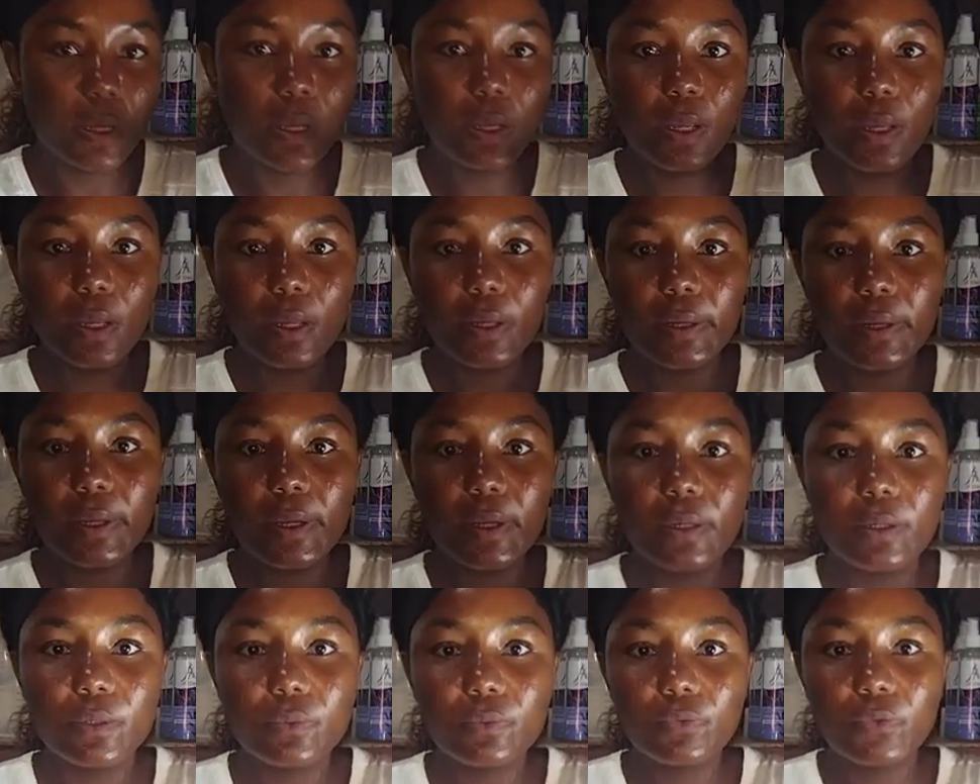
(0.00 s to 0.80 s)
And
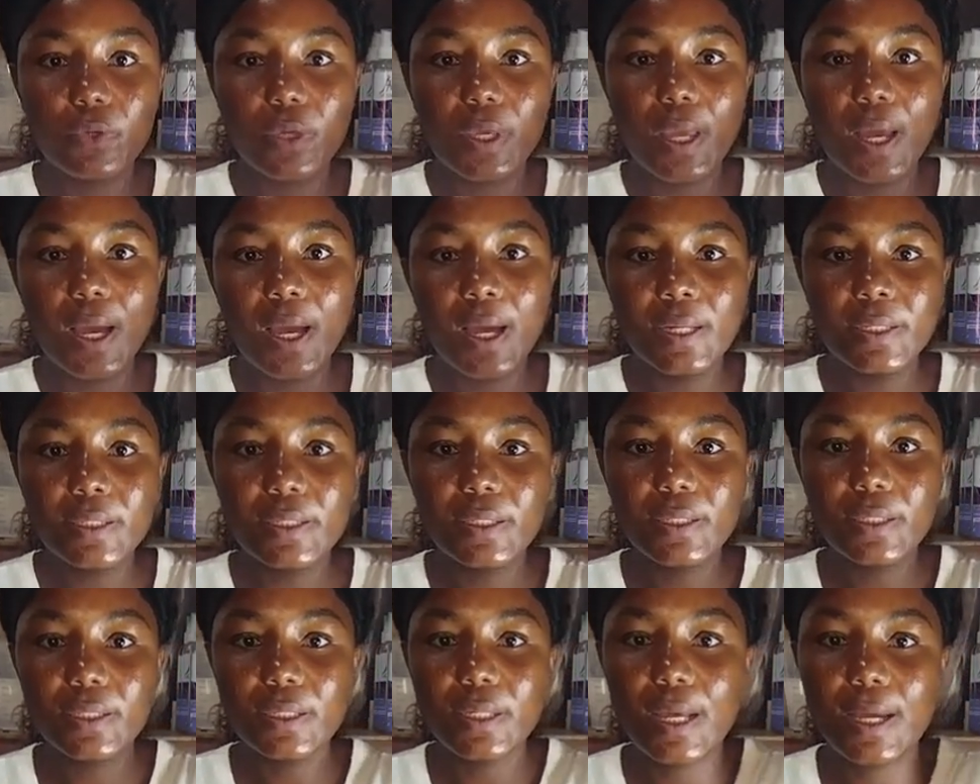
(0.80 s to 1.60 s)
then we
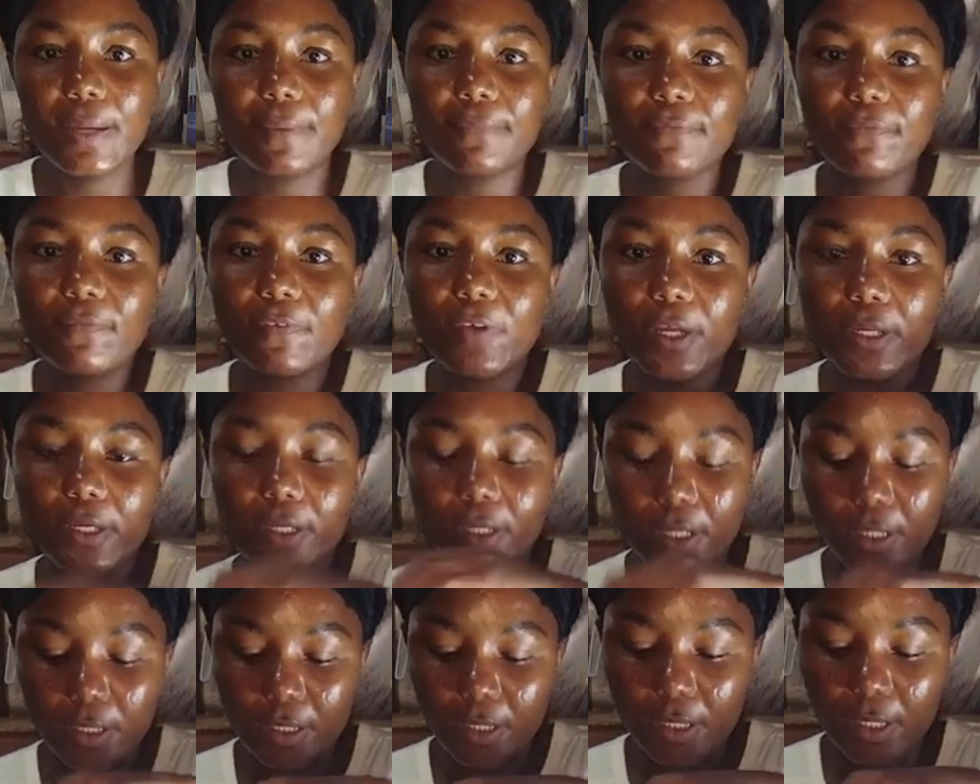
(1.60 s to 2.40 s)
adding
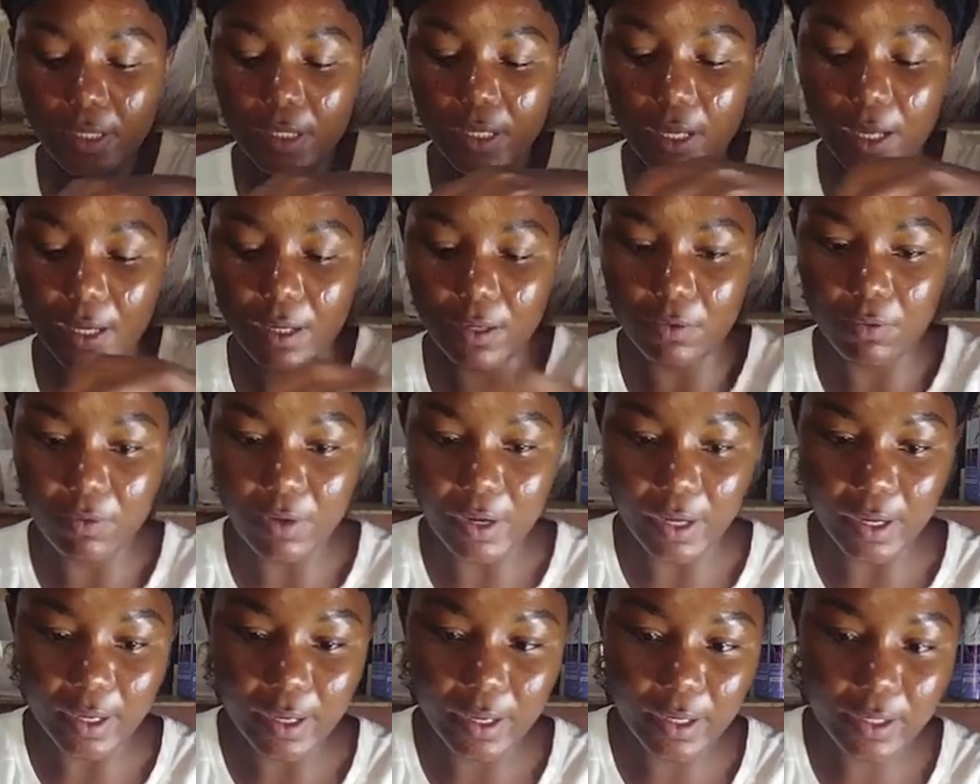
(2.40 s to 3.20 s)
finally
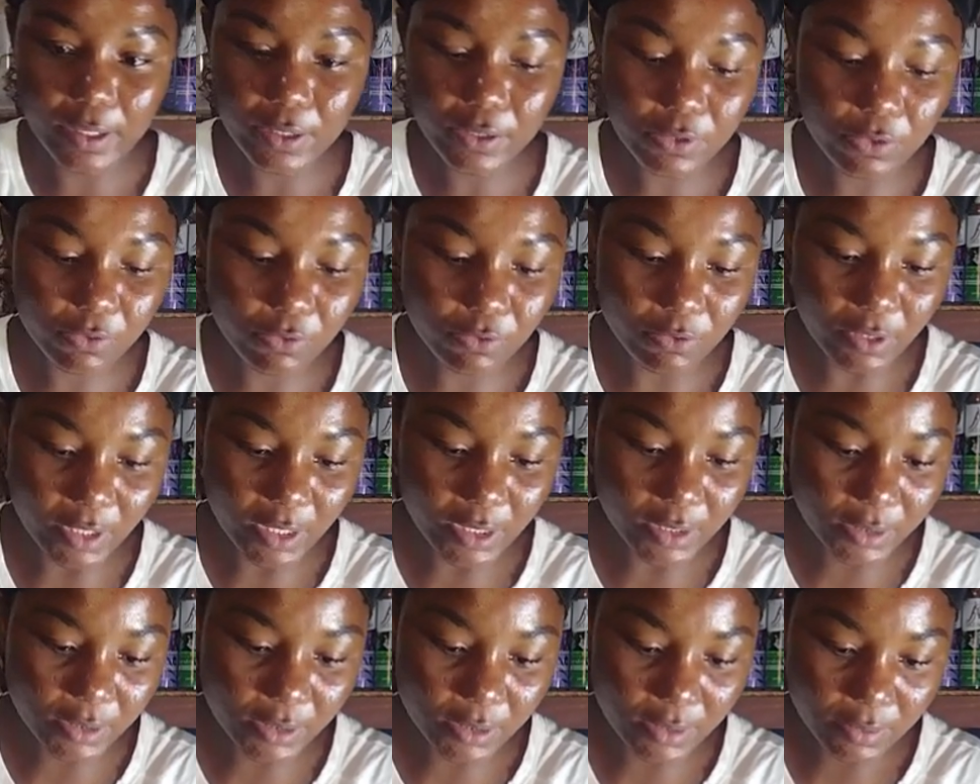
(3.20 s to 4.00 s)
our
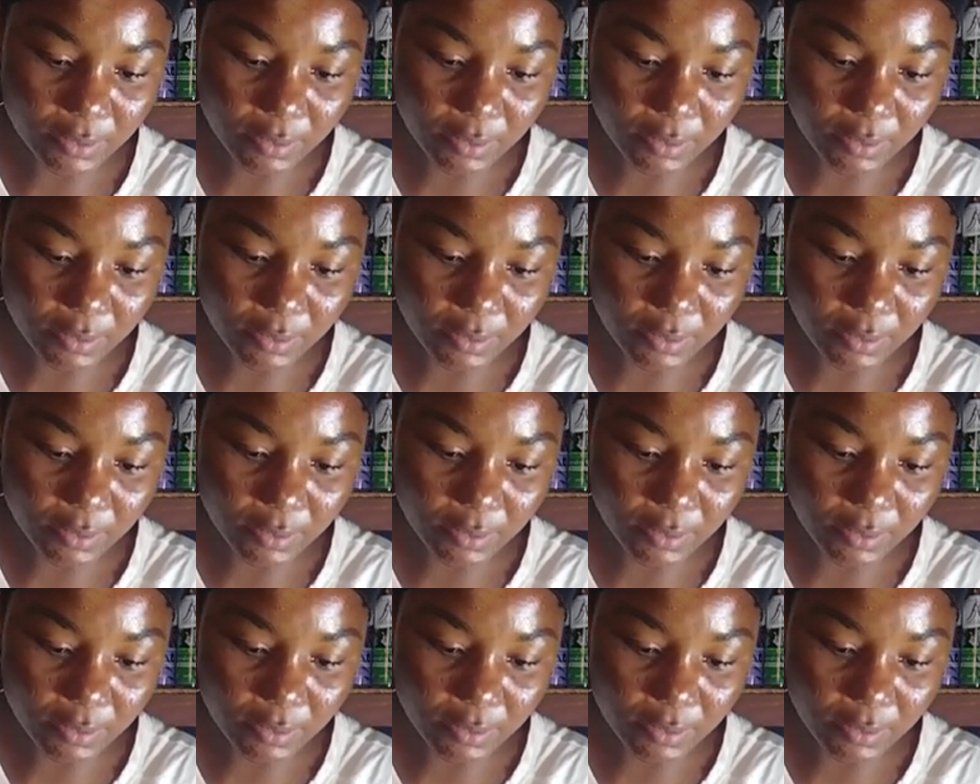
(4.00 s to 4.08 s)
extract.